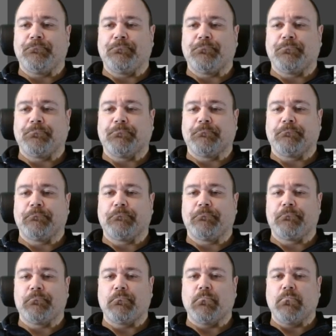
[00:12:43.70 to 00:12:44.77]

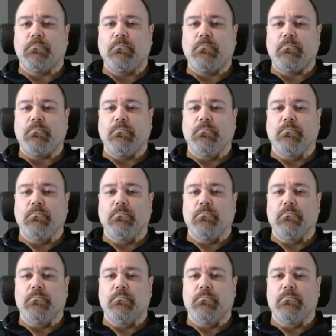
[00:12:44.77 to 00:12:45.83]

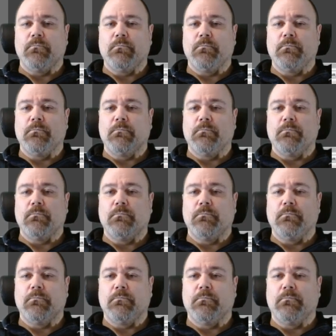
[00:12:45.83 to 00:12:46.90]

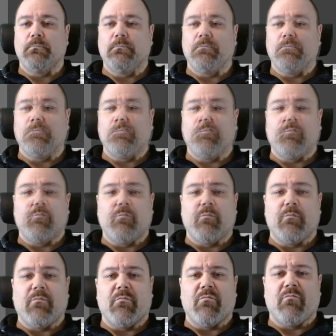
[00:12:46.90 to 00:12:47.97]
Nobody speaks.